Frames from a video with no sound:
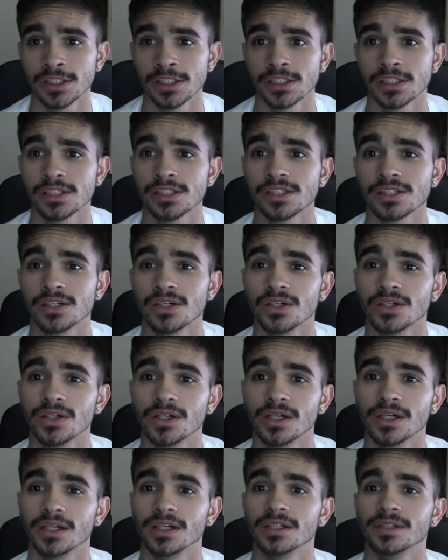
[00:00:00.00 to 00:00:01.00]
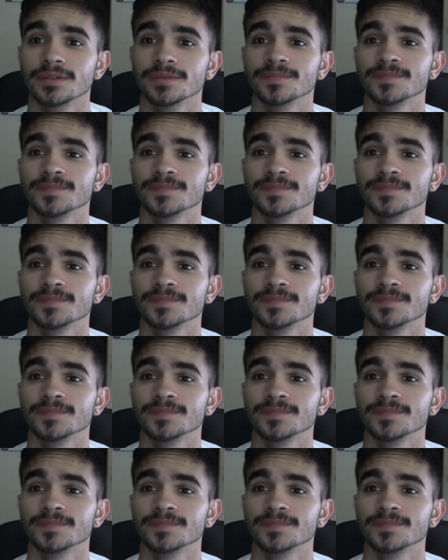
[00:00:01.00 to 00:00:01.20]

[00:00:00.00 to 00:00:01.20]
So uh,